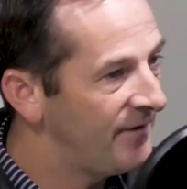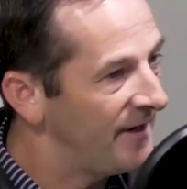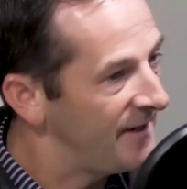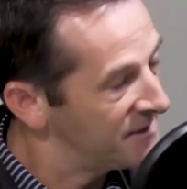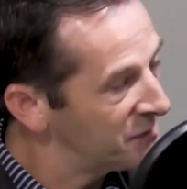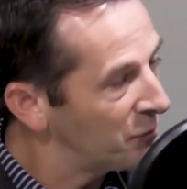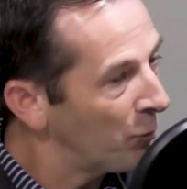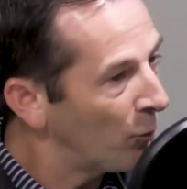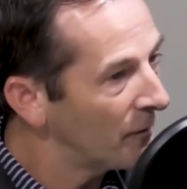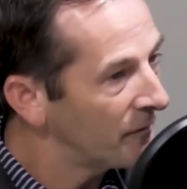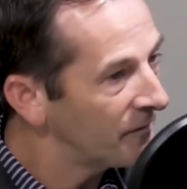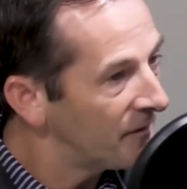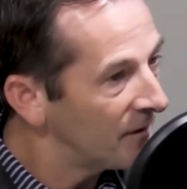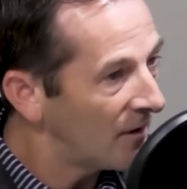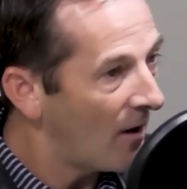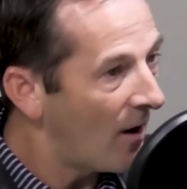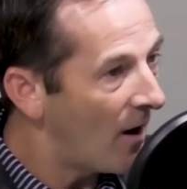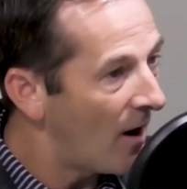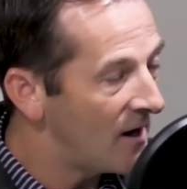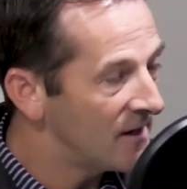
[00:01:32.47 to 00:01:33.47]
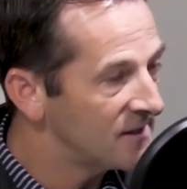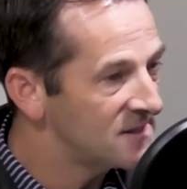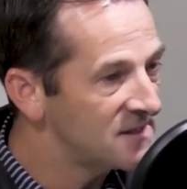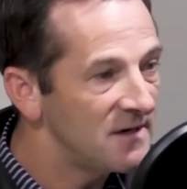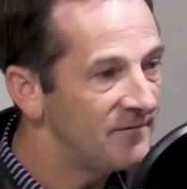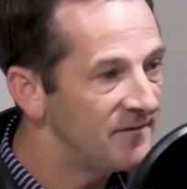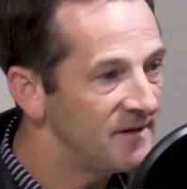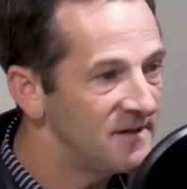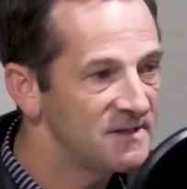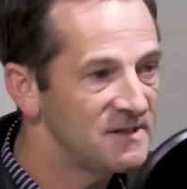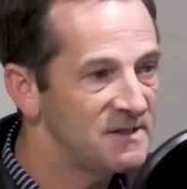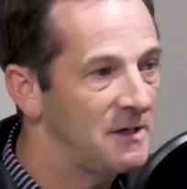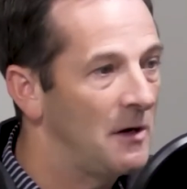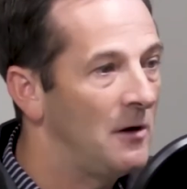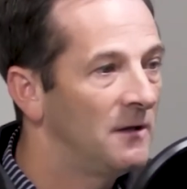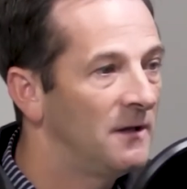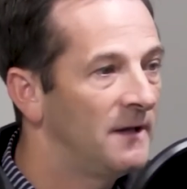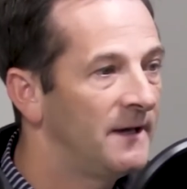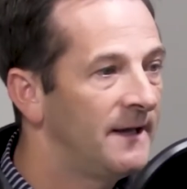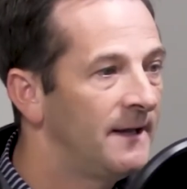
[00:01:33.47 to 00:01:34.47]
and it's worth the cost of
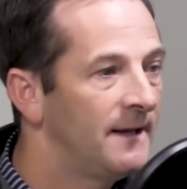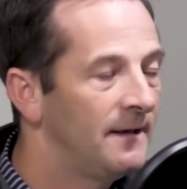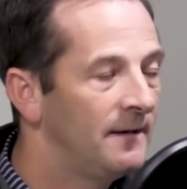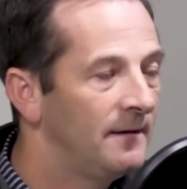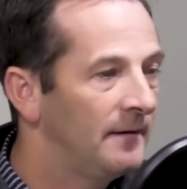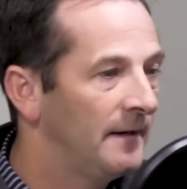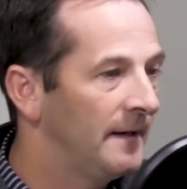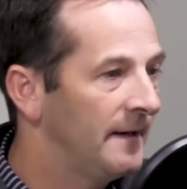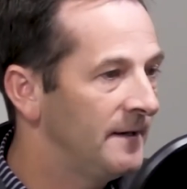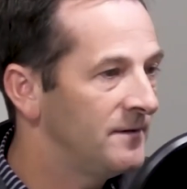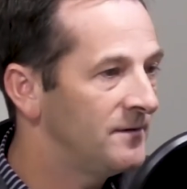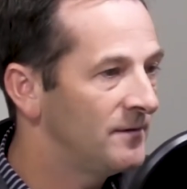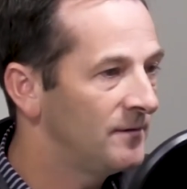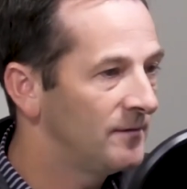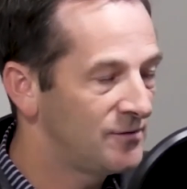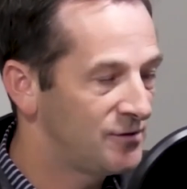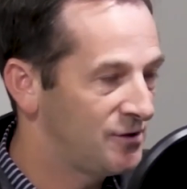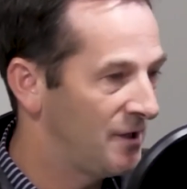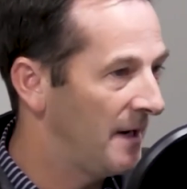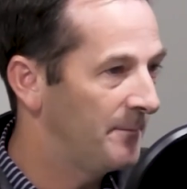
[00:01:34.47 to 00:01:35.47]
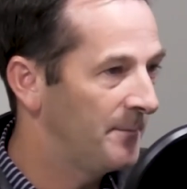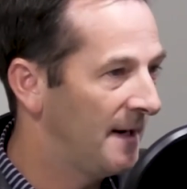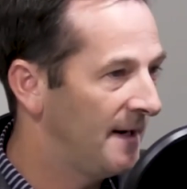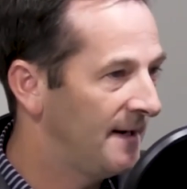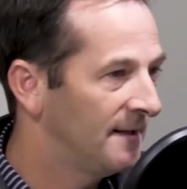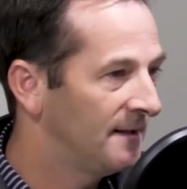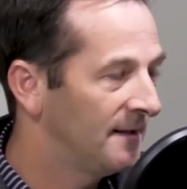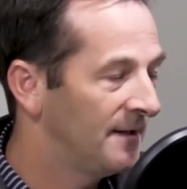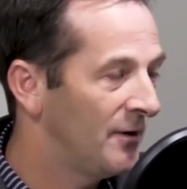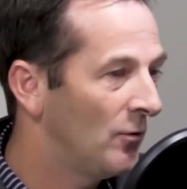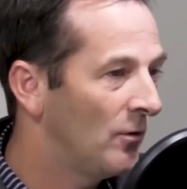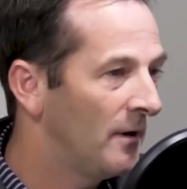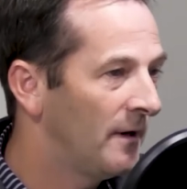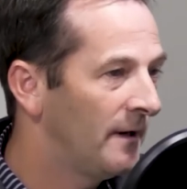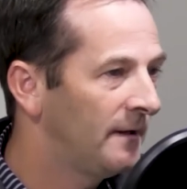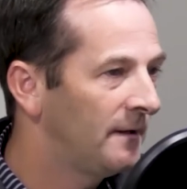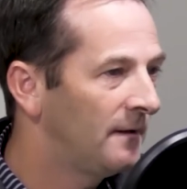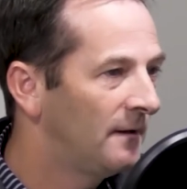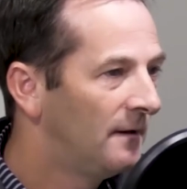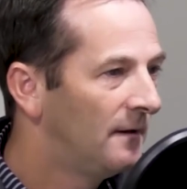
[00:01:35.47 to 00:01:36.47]
installing it in Champaign,
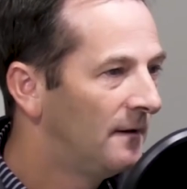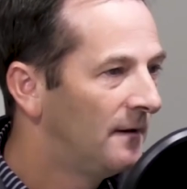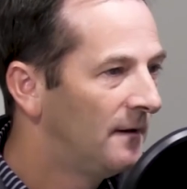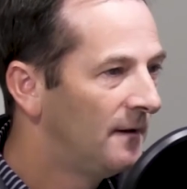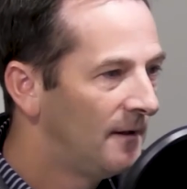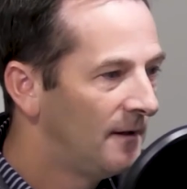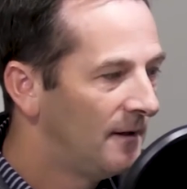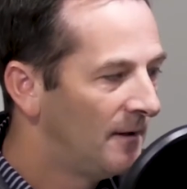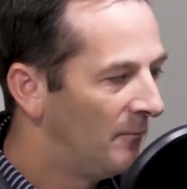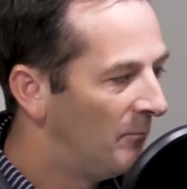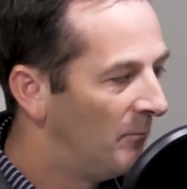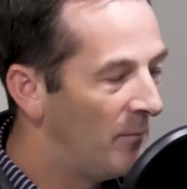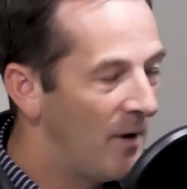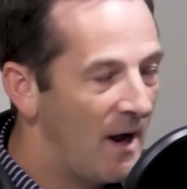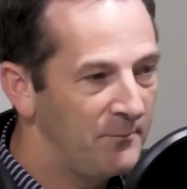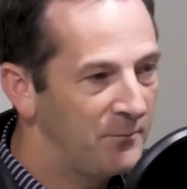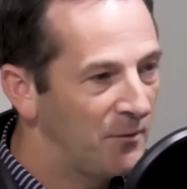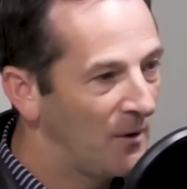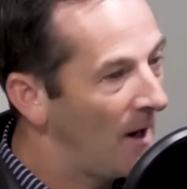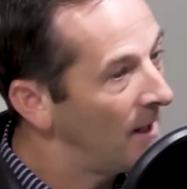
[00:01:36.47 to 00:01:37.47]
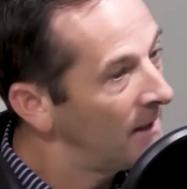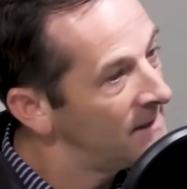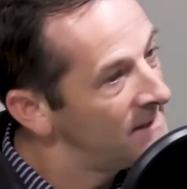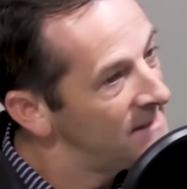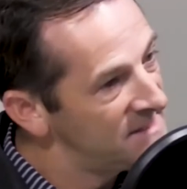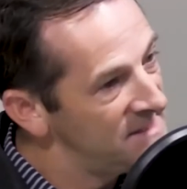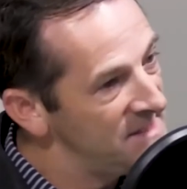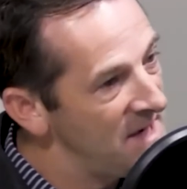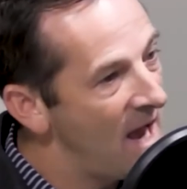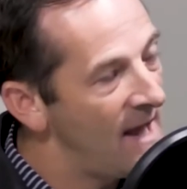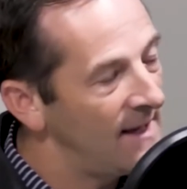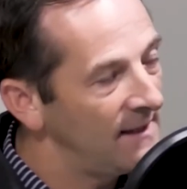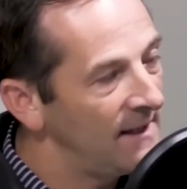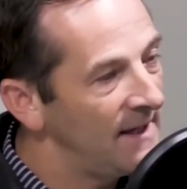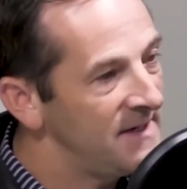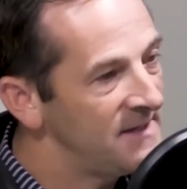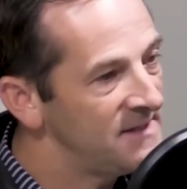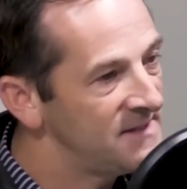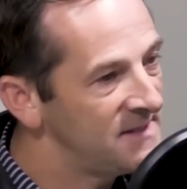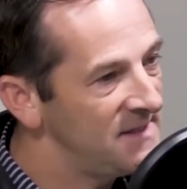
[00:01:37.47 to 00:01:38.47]
Illinois. Right. My product is not
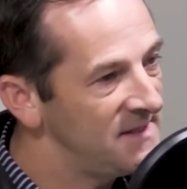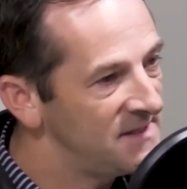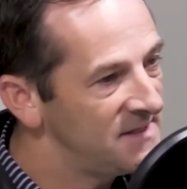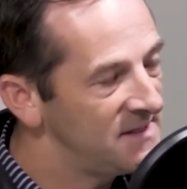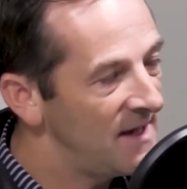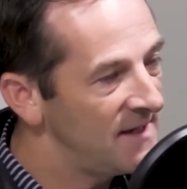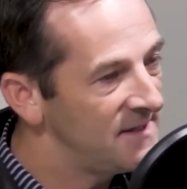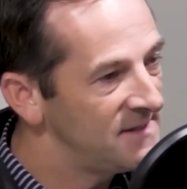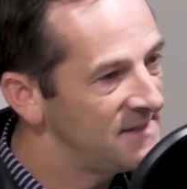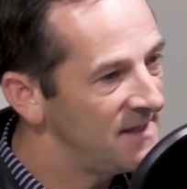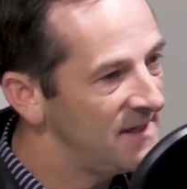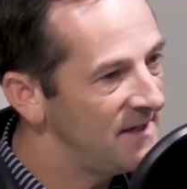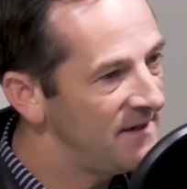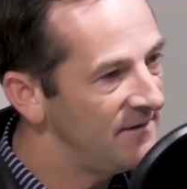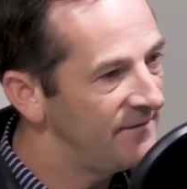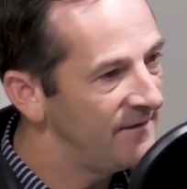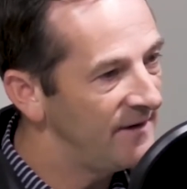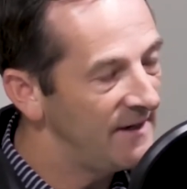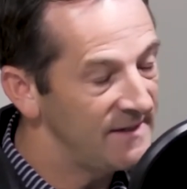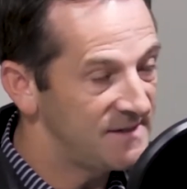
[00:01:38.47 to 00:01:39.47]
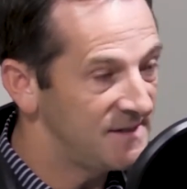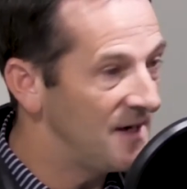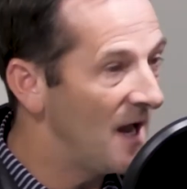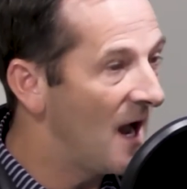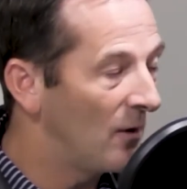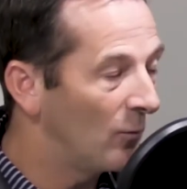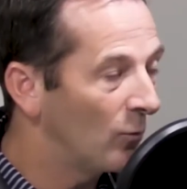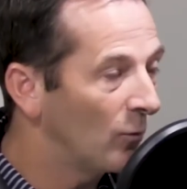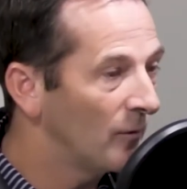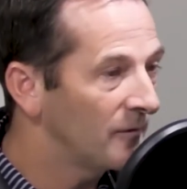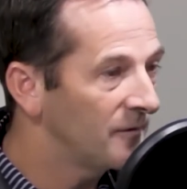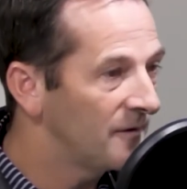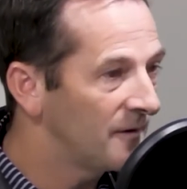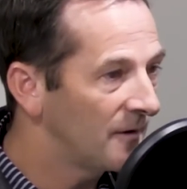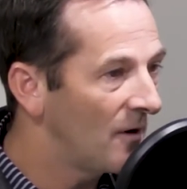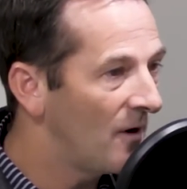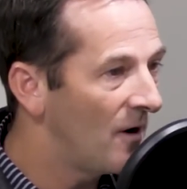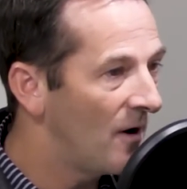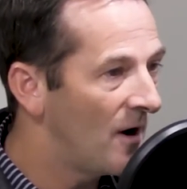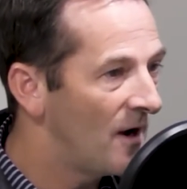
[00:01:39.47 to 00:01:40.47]
latency sensitive. It's not worth the
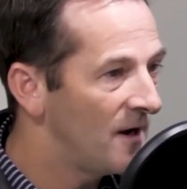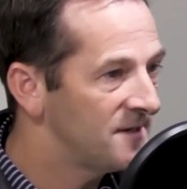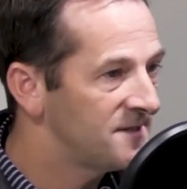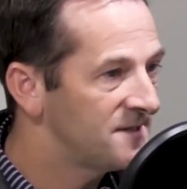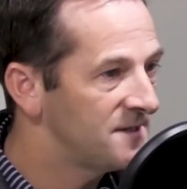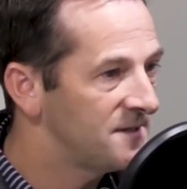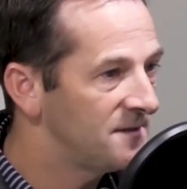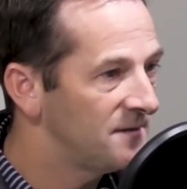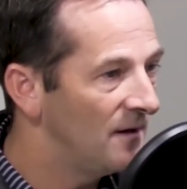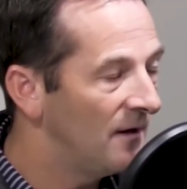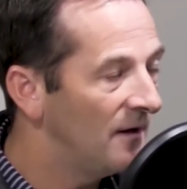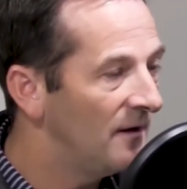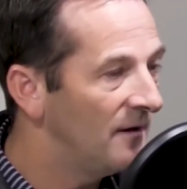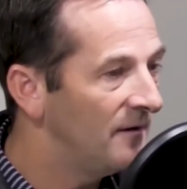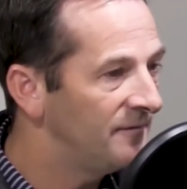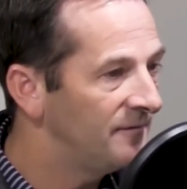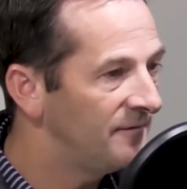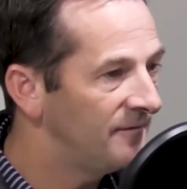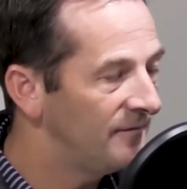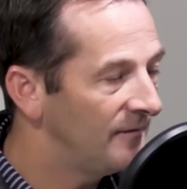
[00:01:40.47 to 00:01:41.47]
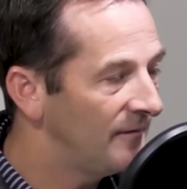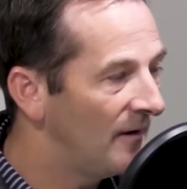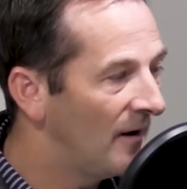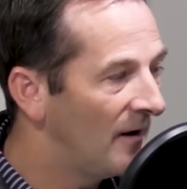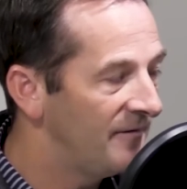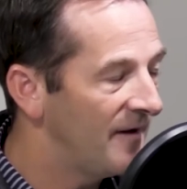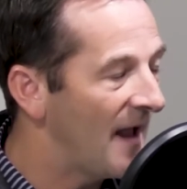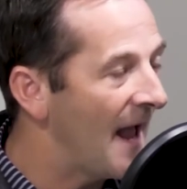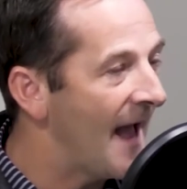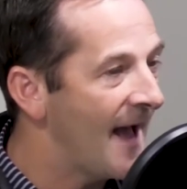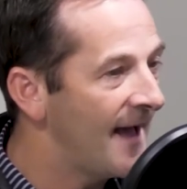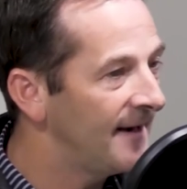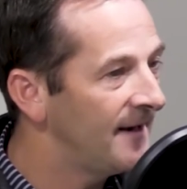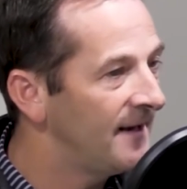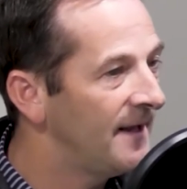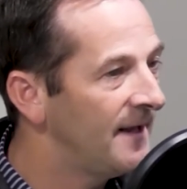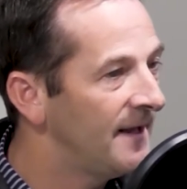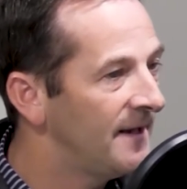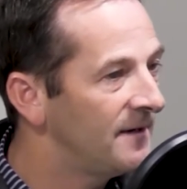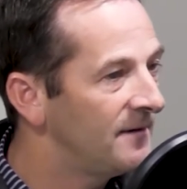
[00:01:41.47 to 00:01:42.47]
cost of
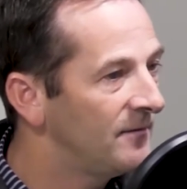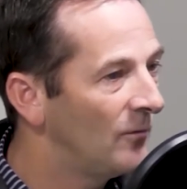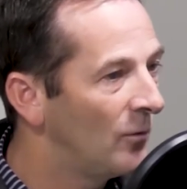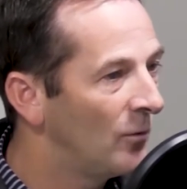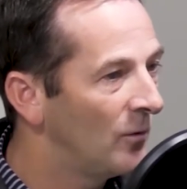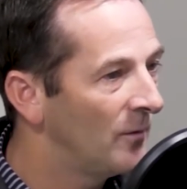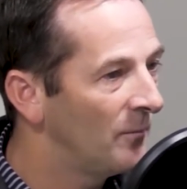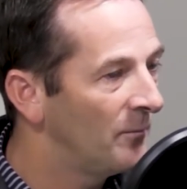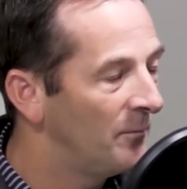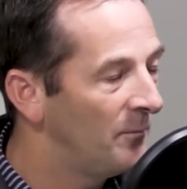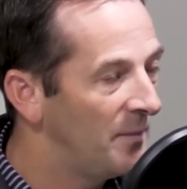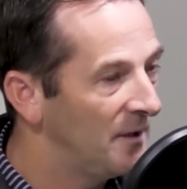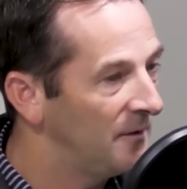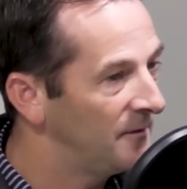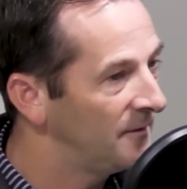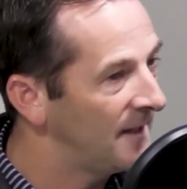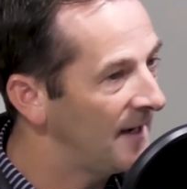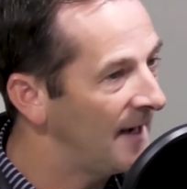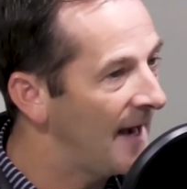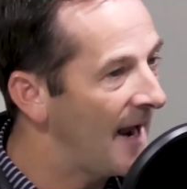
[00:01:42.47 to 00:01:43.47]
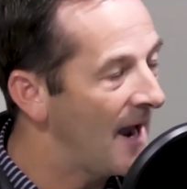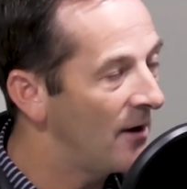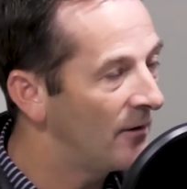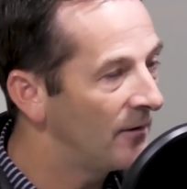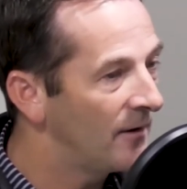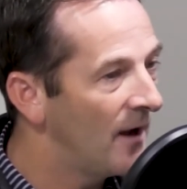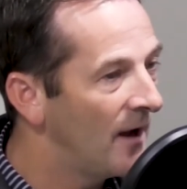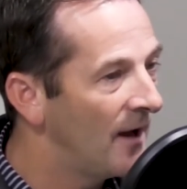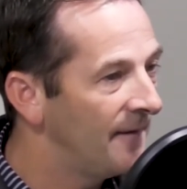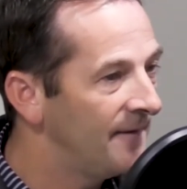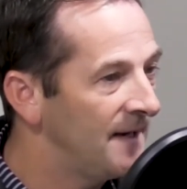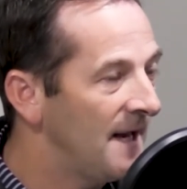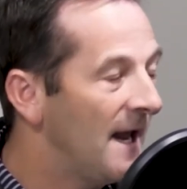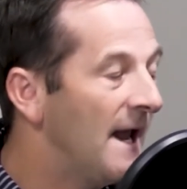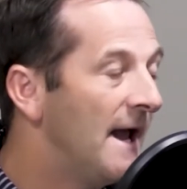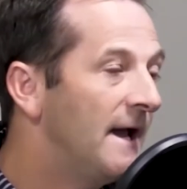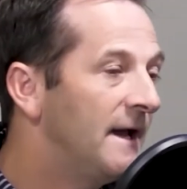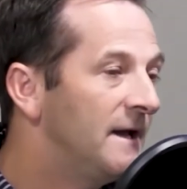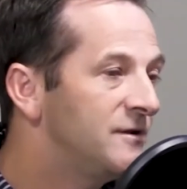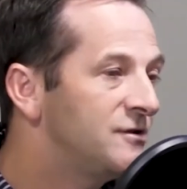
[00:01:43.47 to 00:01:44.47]
adding it or building it out on the
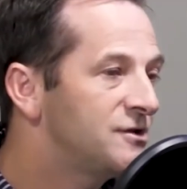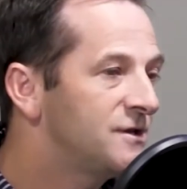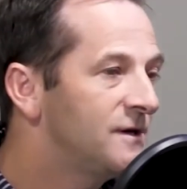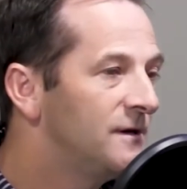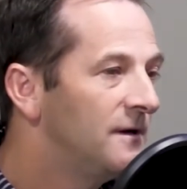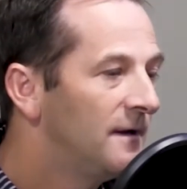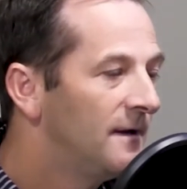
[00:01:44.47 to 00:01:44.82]
edge.